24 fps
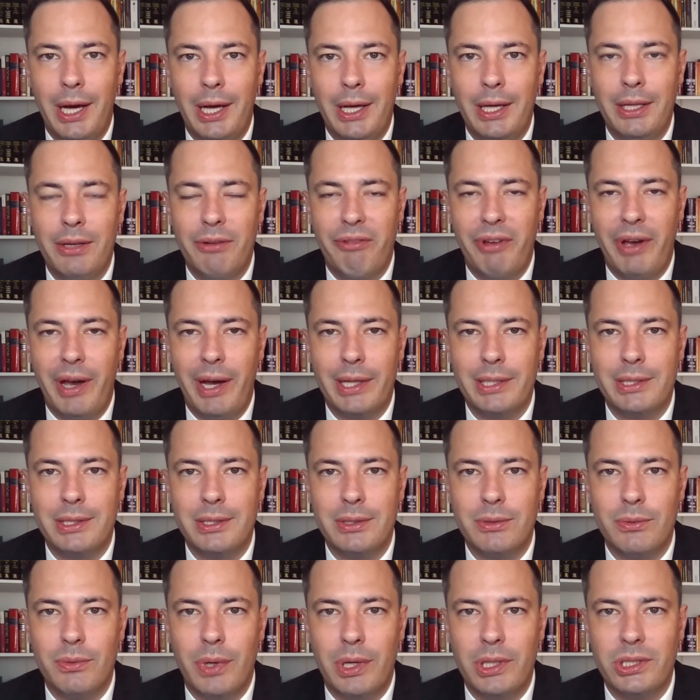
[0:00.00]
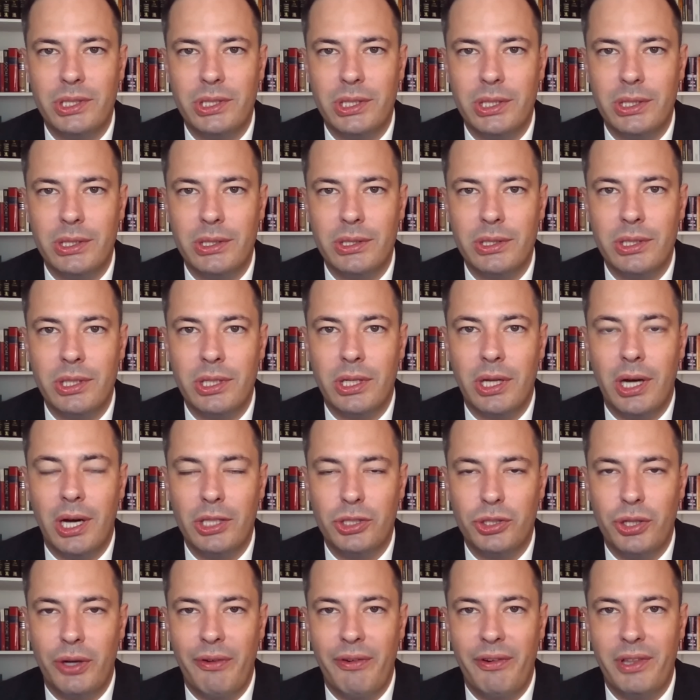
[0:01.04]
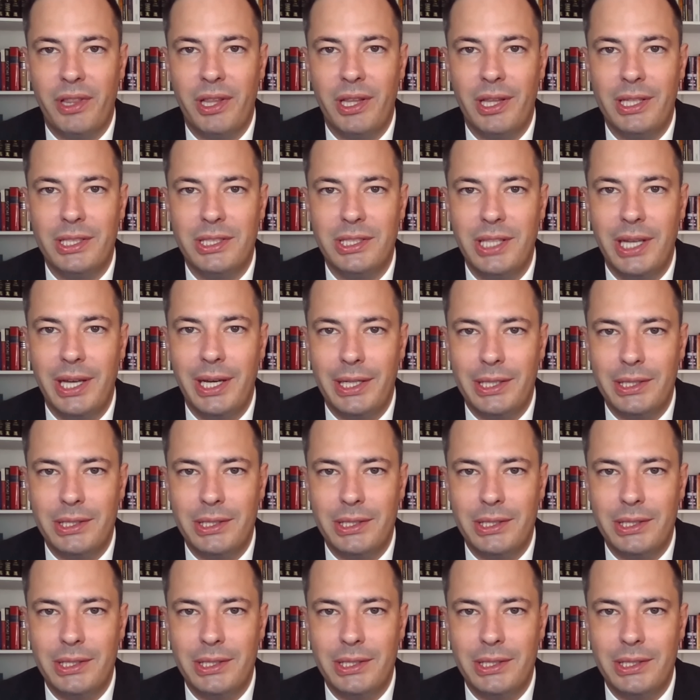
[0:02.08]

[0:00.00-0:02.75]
In fact, Russia, to the contrary of everything they say,